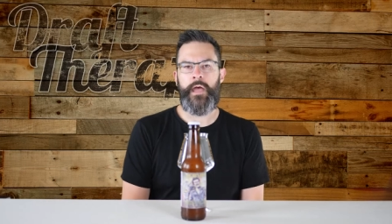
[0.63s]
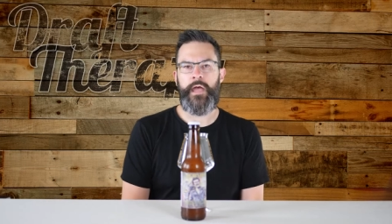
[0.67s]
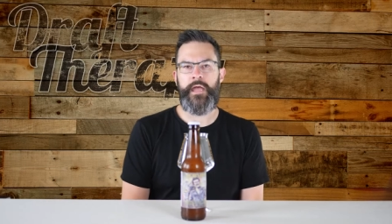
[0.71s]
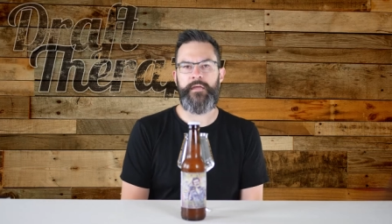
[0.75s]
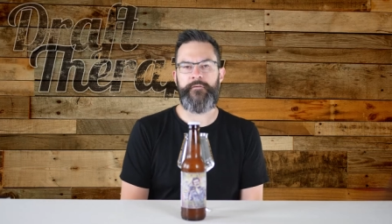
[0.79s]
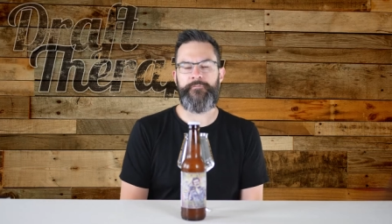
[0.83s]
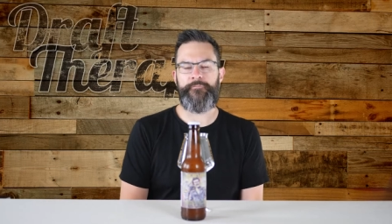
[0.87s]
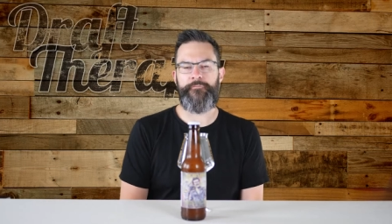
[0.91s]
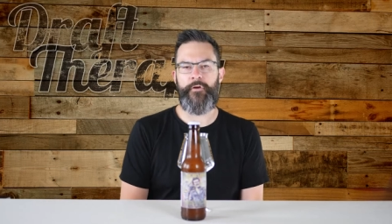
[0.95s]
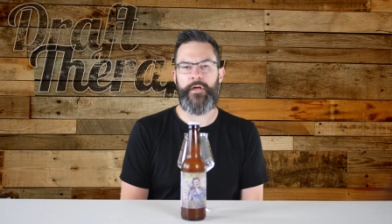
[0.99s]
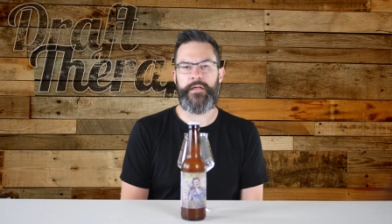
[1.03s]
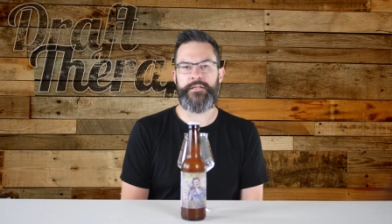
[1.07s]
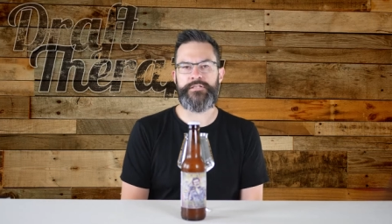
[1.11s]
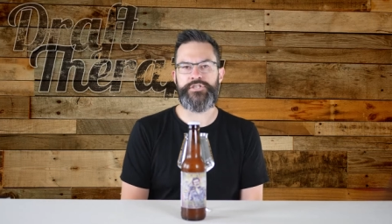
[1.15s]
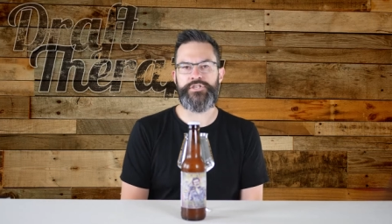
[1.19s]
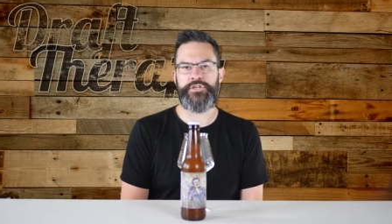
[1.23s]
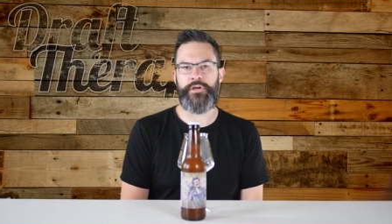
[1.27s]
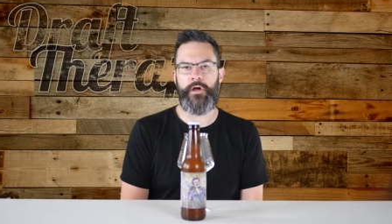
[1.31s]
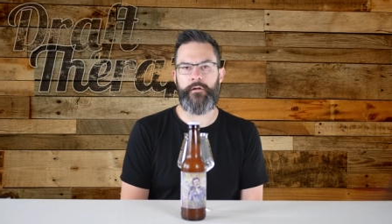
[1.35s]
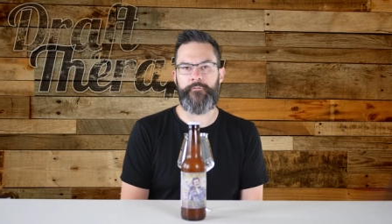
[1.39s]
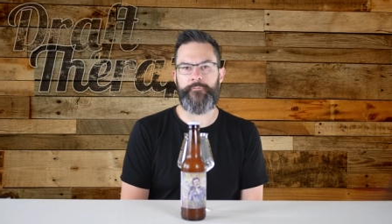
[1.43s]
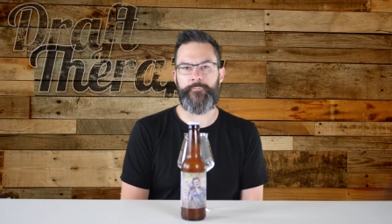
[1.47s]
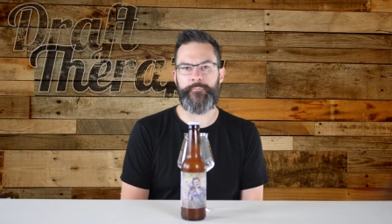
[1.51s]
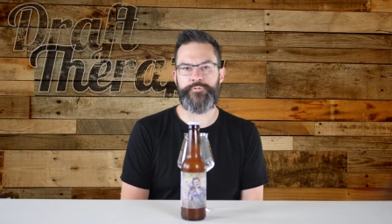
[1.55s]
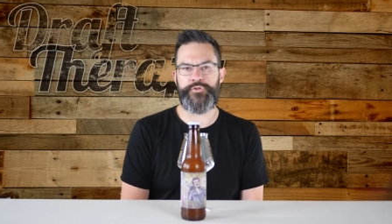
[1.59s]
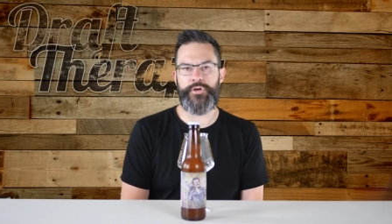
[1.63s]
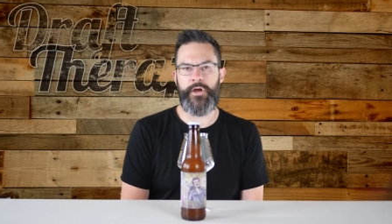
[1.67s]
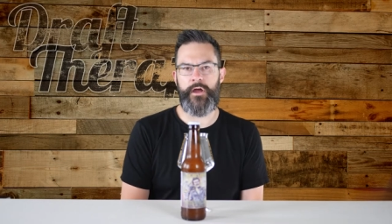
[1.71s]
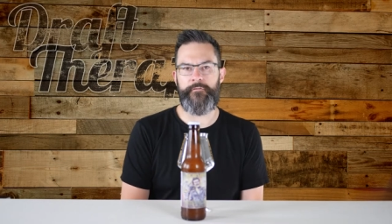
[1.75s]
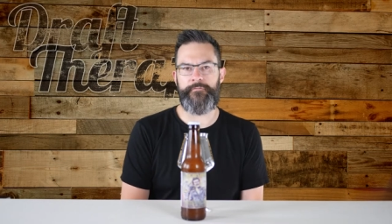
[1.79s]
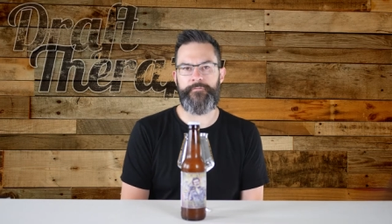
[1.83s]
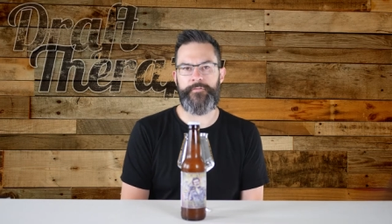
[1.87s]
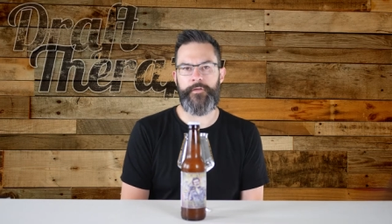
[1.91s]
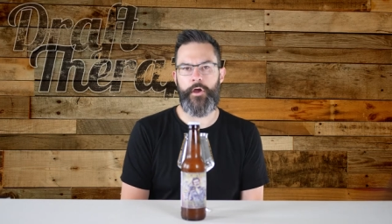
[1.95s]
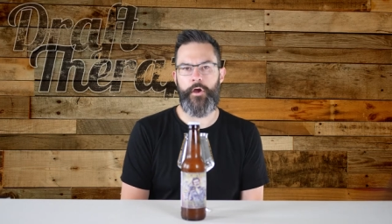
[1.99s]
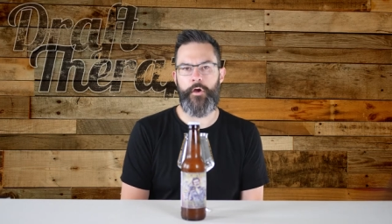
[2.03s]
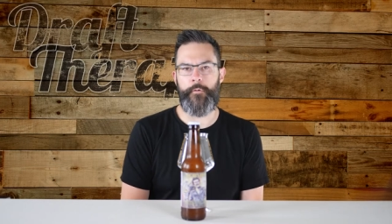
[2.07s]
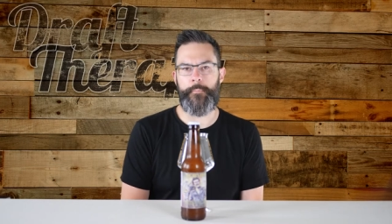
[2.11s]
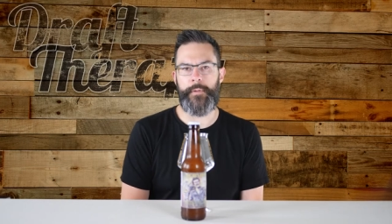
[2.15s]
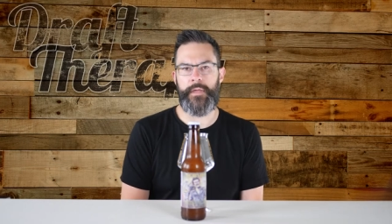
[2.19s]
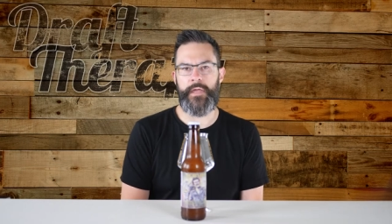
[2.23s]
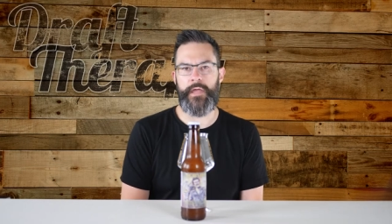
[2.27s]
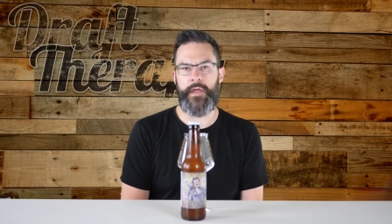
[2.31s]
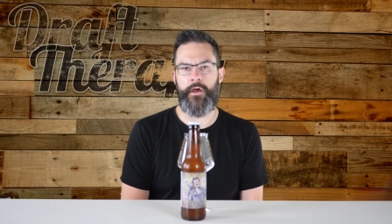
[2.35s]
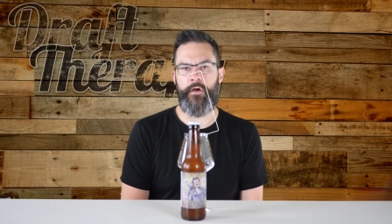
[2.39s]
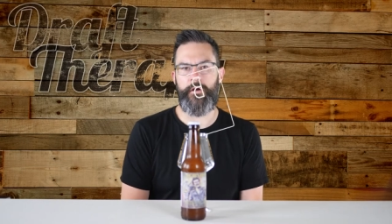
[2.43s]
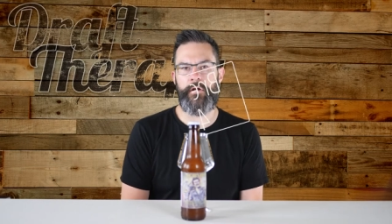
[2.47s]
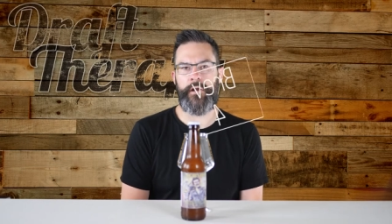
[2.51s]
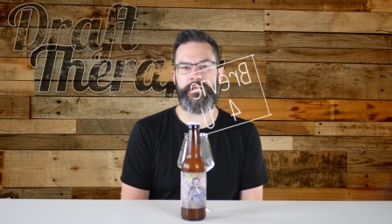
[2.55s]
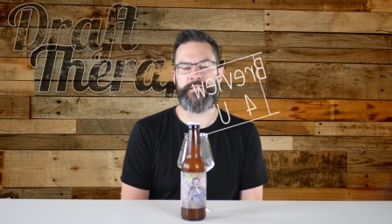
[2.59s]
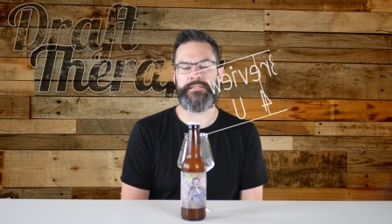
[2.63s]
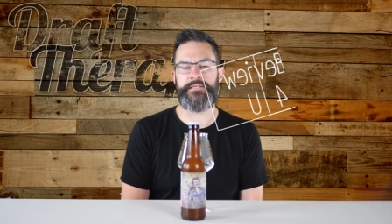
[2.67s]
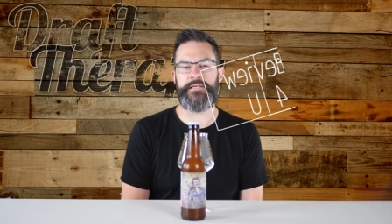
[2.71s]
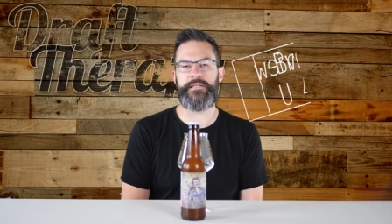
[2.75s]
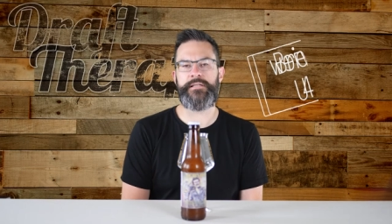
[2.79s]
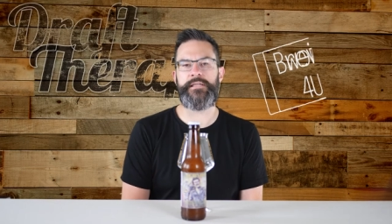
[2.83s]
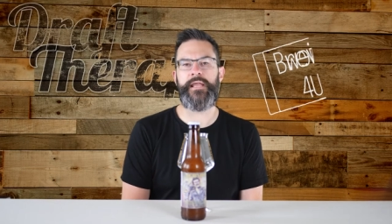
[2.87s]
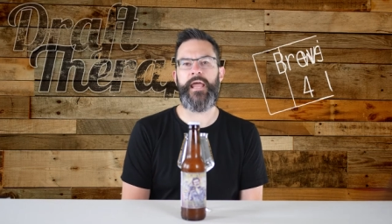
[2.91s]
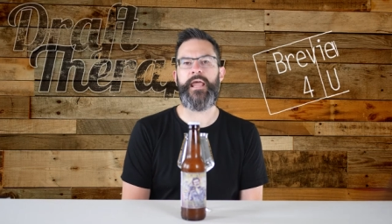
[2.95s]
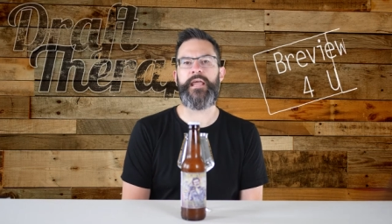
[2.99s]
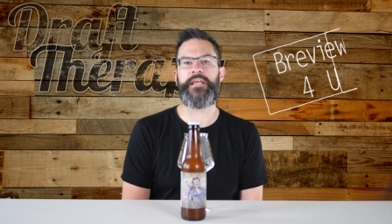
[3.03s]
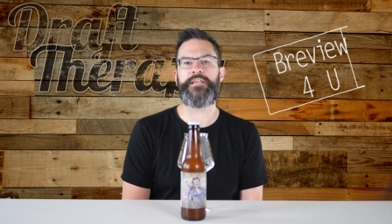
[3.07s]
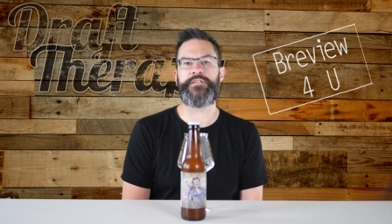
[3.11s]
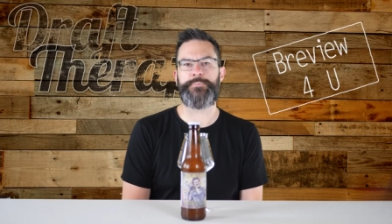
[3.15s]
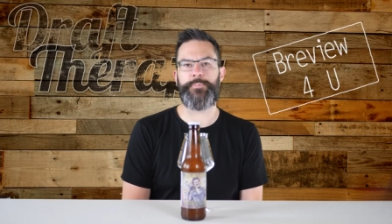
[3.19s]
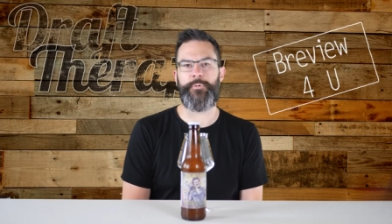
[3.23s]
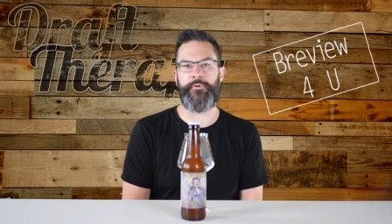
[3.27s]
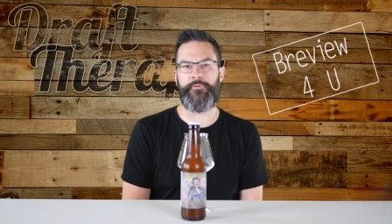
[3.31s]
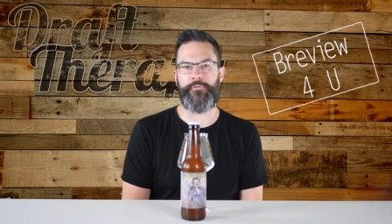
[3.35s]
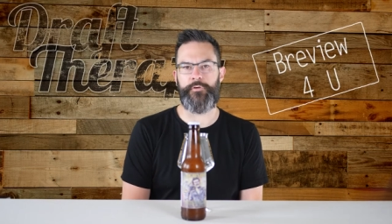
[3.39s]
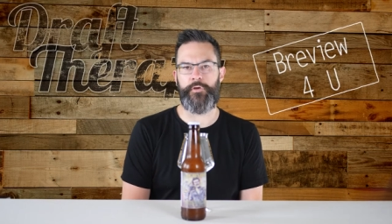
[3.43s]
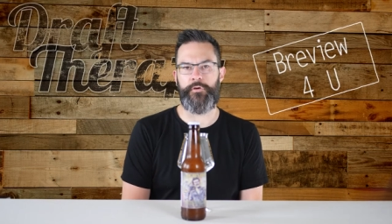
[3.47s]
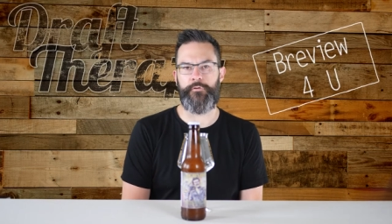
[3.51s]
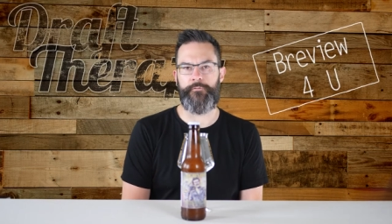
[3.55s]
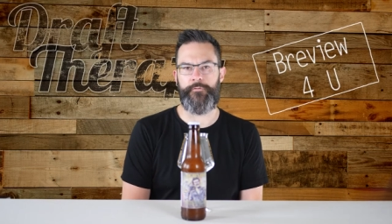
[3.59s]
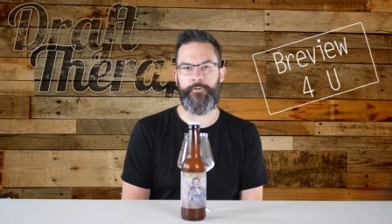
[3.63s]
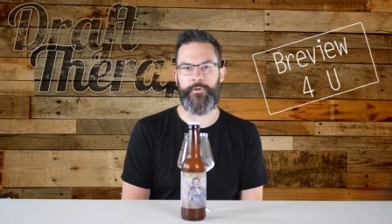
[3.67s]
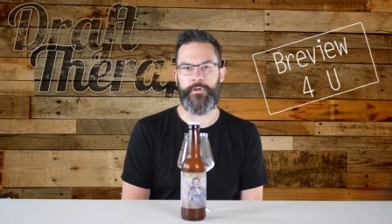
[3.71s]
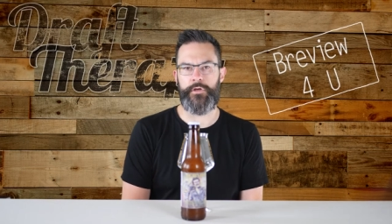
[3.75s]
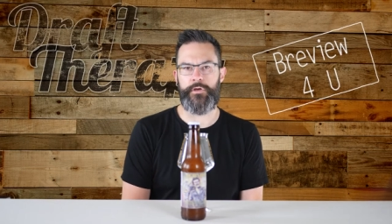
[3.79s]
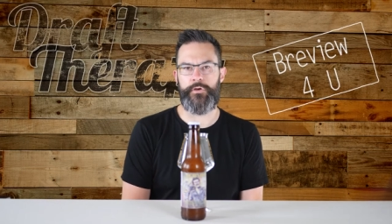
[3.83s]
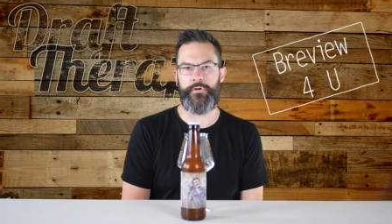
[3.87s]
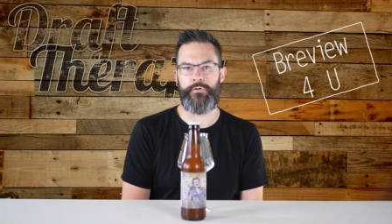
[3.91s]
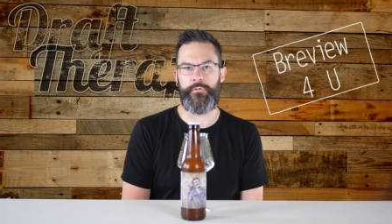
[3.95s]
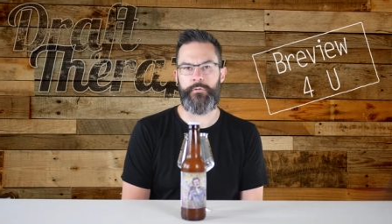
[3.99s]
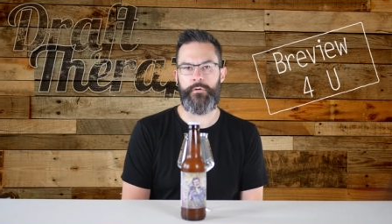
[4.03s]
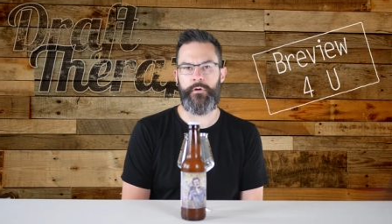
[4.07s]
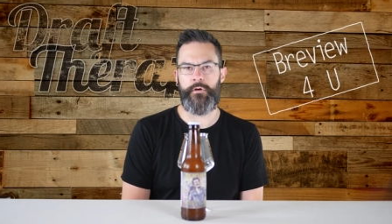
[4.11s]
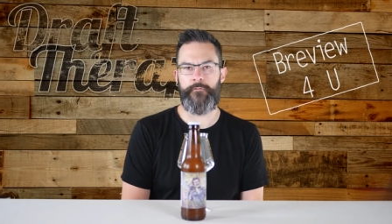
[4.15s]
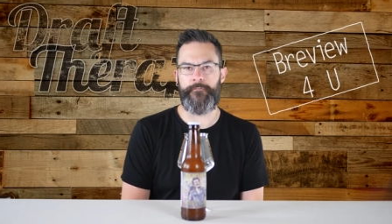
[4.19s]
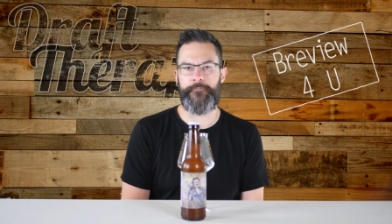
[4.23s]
Hey friends, Sean from Draft Therapy here, and on today's review for you,